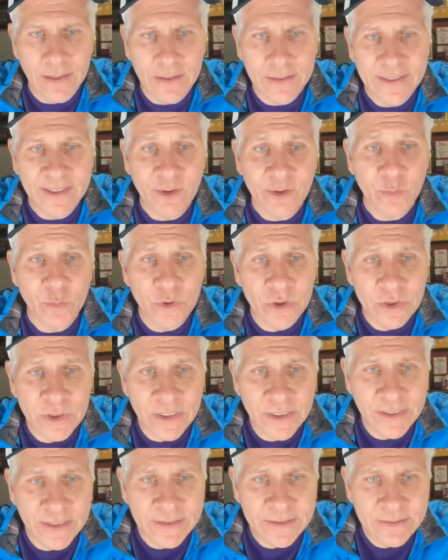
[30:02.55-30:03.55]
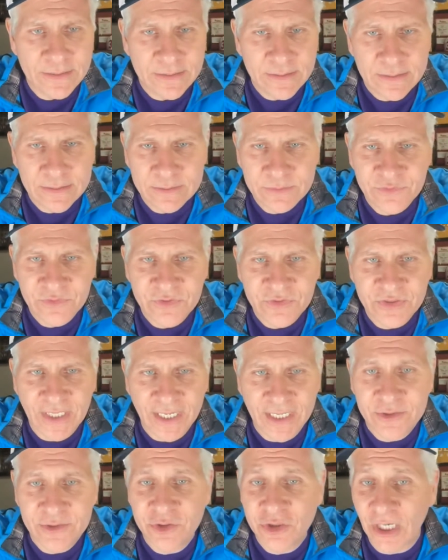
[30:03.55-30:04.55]
Gary Woodland,
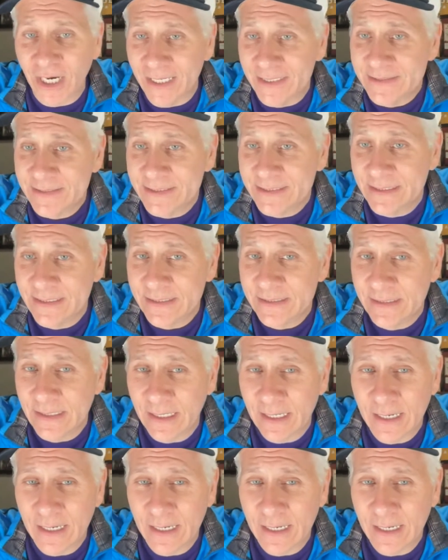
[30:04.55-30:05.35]
Zach Johnson.